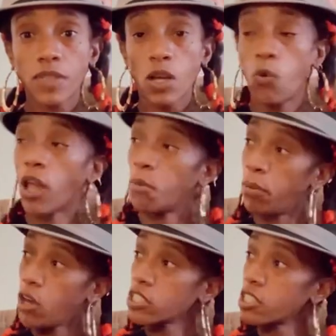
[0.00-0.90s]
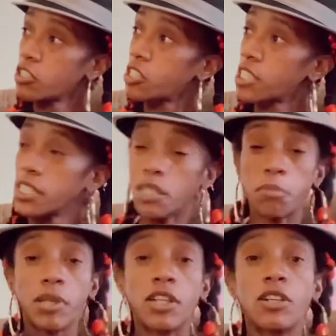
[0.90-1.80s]
while the bosses are sitting up
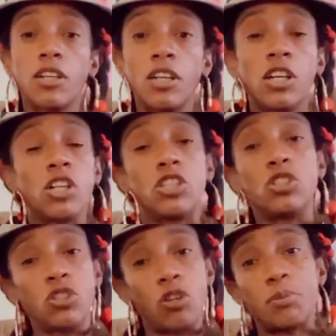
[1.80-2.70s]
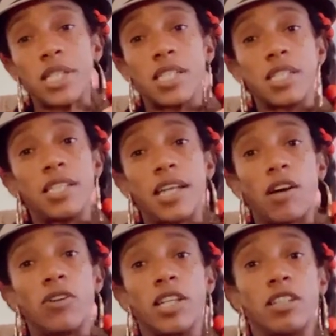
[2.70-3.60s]
here, you're going to be sitting
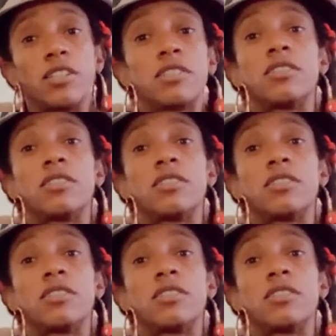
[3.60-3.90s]
down here.